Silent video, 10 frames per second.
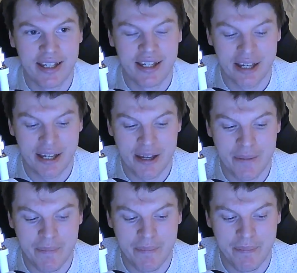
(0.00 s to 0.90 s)

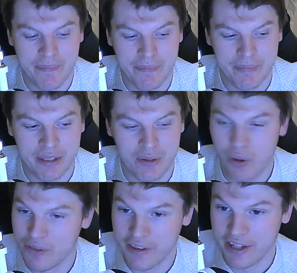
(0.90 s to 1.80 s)

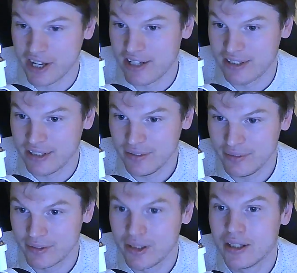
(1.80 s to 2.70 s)
one that they're chasing,
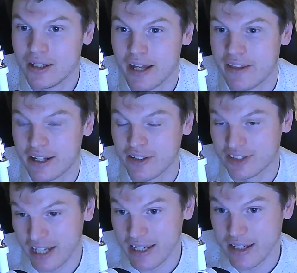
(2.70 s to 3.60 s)
and they could
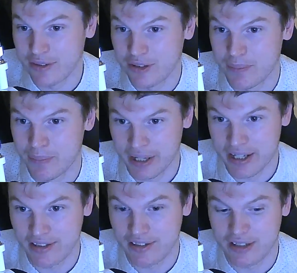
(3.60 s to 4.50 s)
see India as a
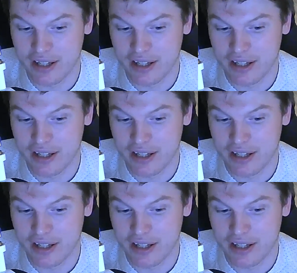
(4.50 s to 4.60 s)
biggest